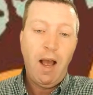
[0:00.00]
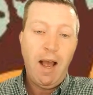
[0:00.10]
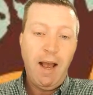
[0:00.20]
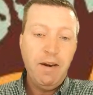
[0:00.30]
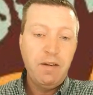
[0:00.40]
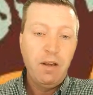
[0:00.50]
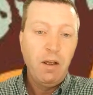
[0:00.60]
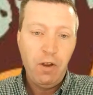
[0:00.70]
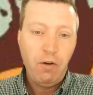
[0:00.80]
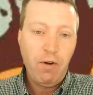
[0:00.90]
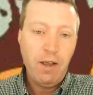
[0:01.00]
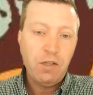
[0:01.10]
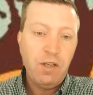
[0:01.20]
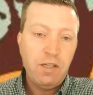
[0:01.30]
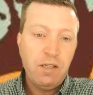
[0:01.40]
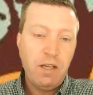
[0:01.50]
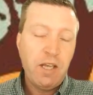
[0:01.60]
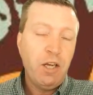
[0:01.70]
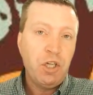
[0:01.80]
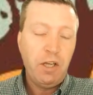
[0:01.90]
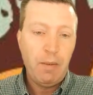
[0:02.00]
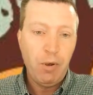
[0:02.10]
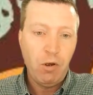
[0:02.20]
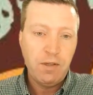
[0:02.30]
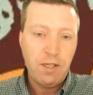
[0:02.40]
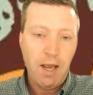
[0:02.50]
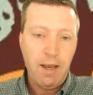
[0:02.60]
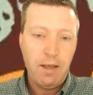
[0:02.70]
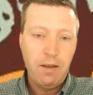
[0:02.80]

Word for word: And, right, so this is essentially a pawn sack.